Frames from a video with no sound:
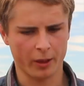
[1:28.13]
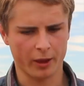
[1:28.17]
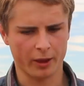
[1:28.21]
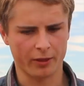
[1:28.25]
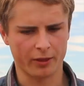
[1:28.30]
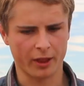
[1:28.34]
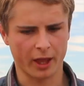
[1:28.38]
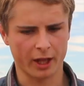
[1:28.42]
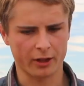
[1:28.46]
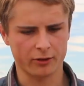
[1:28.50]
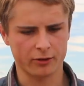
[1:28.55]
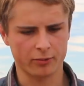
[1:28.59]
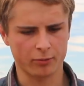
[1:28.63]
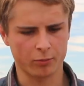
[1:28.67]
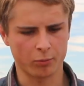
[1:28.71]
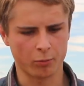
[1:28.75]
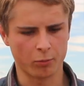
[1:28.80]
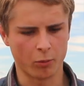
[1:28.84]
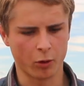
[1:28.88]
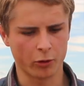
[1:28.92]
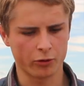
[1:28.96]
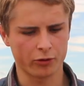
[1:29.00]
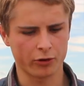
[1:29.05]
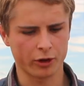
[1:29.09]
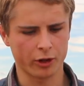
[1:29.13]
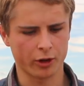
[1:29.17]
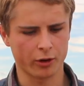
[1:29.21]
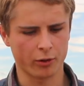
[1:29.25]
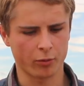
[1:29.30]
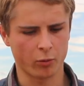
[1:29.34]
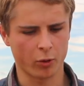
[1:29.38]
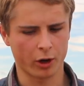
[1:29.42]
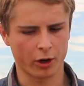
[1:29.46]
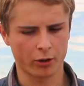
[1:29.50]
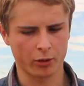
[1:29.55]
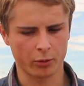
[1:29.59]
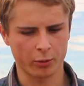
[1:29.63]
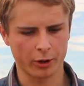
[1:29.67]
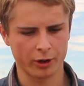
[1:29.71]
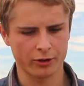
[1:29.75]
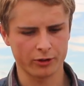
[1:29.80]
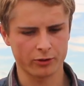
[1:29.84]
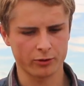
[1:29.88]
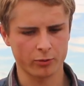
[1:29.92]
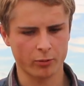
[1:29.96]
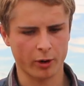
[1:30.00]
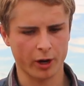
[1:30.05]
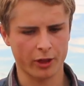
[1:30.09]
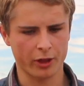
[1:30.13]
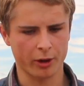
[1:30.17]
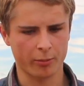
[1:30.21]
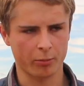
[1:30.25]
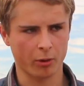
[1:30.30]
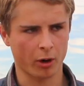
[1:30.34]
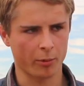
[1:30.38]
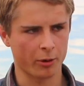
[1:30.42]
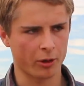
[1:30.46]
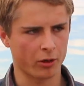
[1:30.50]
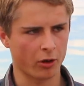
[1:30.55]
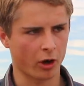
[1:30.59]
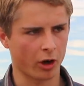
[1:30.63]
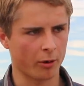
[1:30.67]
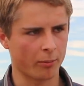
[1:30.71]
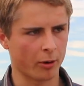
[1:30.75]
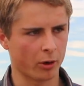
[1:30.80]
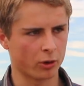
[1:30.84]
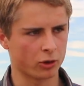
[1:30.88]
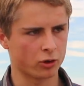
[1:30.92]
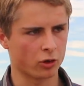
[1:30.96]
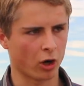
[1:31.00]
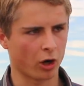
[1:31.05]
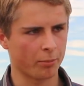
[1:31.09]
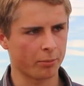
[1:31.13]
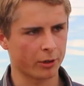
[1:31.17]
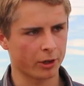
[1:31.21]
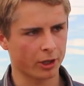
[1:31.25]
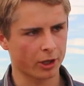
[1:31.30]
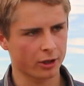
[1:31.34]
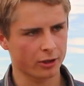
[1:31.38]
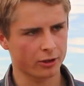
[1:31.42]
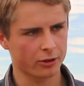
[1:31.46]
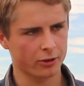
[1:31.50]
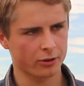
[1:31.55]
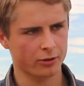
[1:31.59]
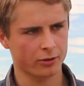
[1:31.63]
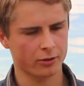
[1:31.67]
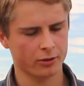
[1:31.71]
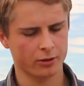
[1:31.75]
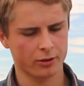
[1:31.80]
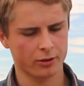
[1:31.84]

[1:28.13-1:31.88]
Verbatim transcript: And that's mostly one of the reasons why they probably thought about dropping it